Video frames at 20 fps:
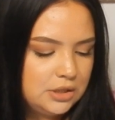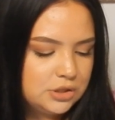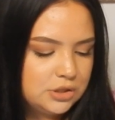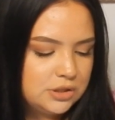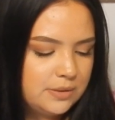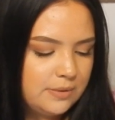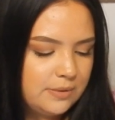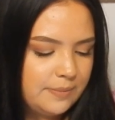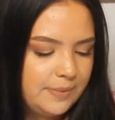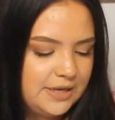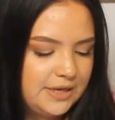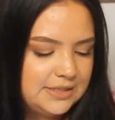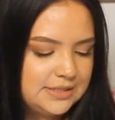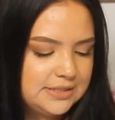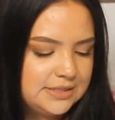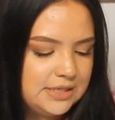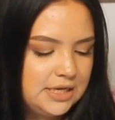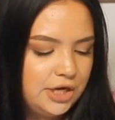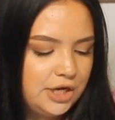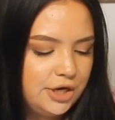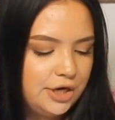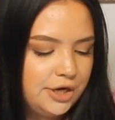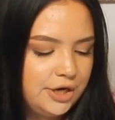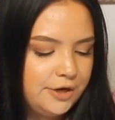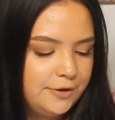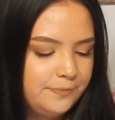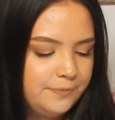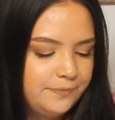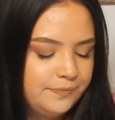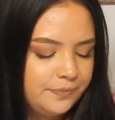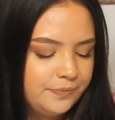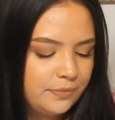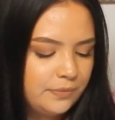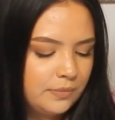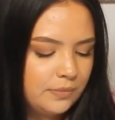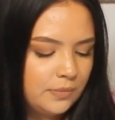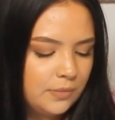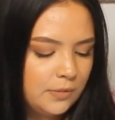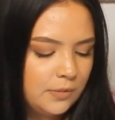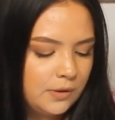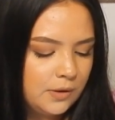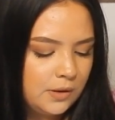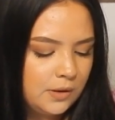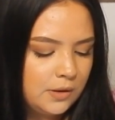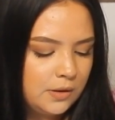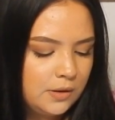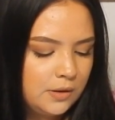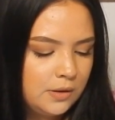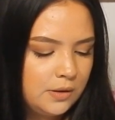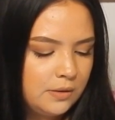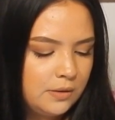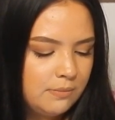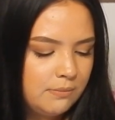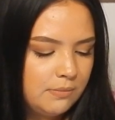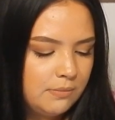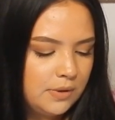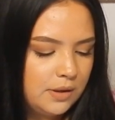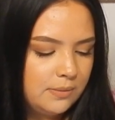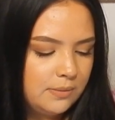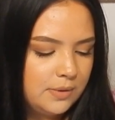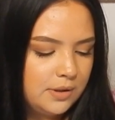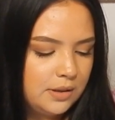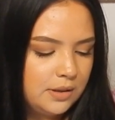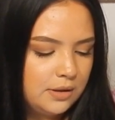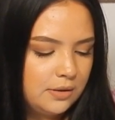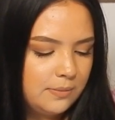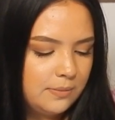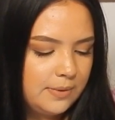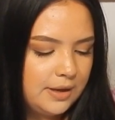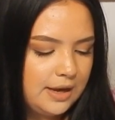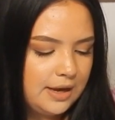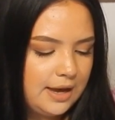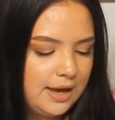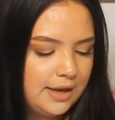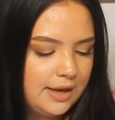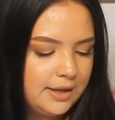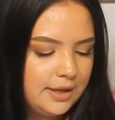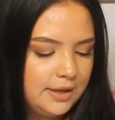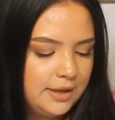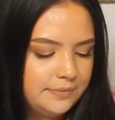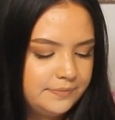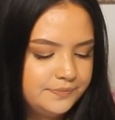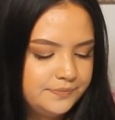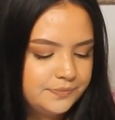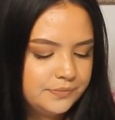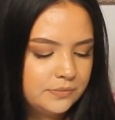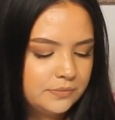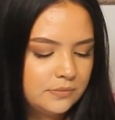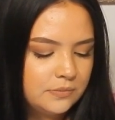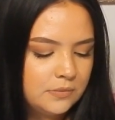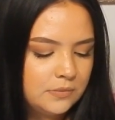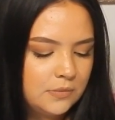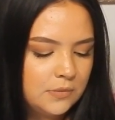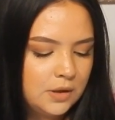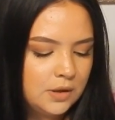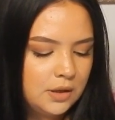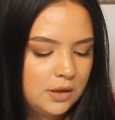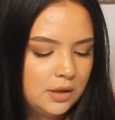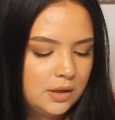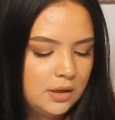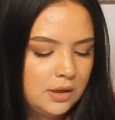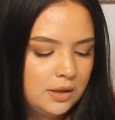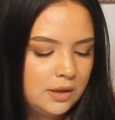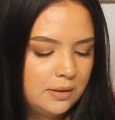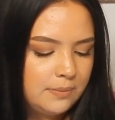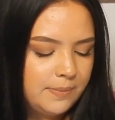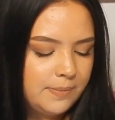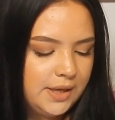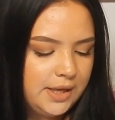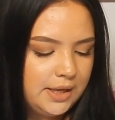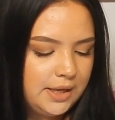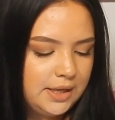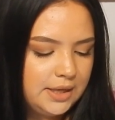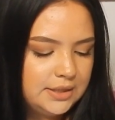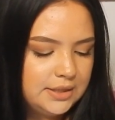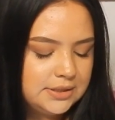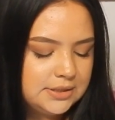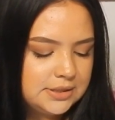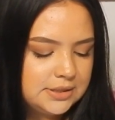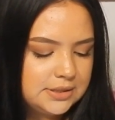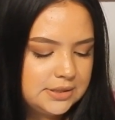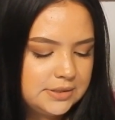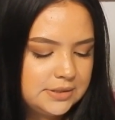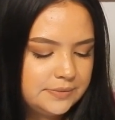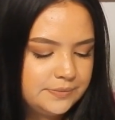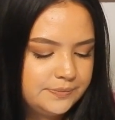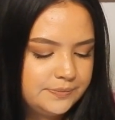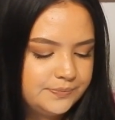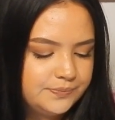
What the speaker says: So I'm gonna paste here, maybe a little bit higher. Paste.